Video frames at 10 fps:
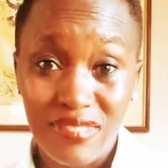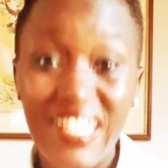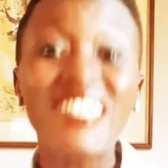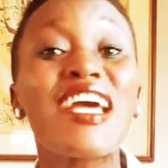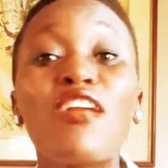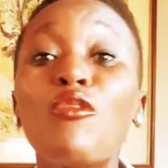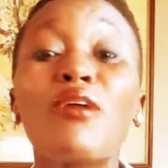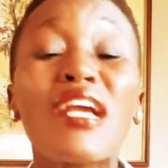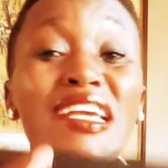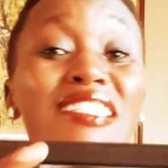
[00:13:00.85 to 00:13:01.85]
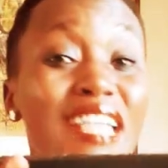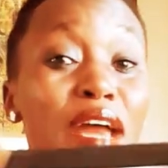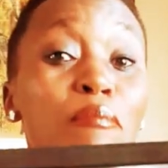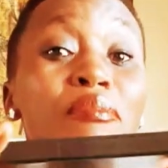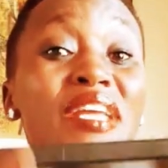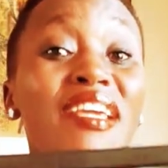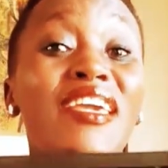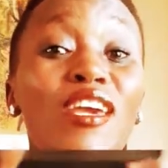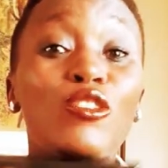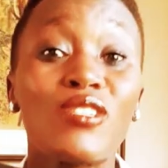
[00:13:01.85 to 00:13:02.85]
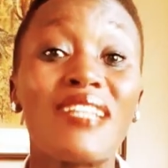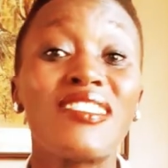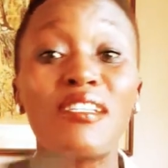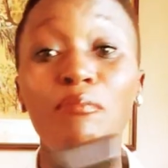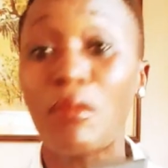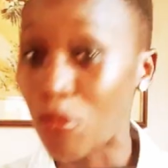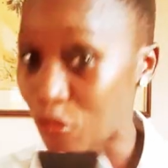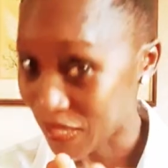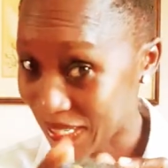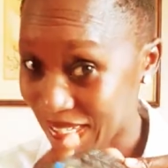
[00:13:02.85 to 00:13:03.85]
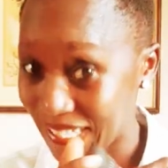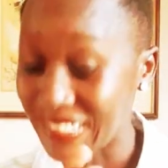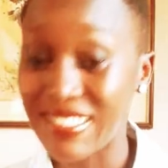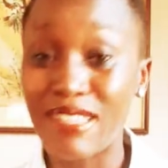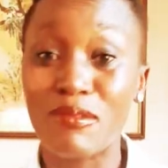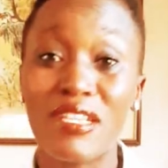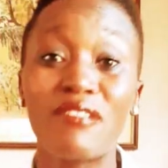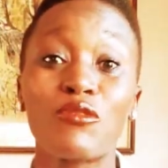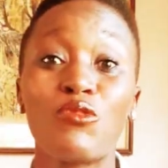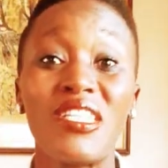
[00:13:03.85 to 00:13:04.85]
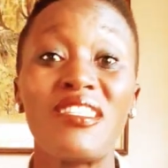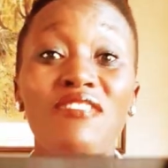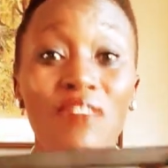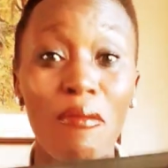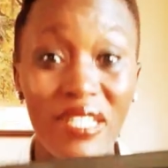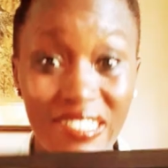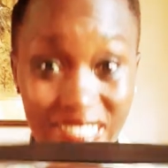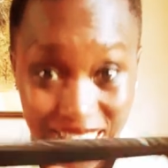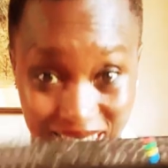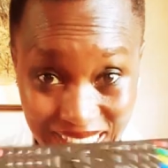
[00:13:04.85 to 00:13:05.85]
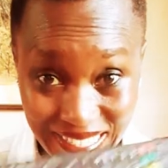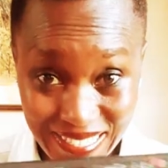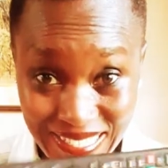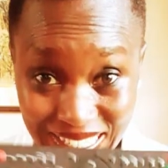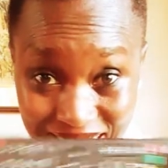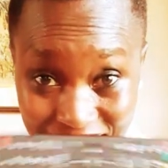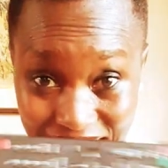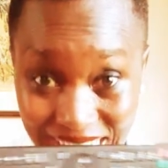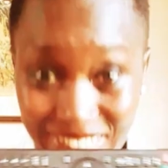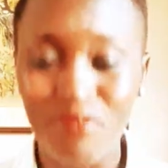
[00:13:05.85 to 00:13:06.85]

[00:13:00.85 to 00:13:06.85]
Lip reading: It can bring chaos until people kills themselves within the family. Just this thing.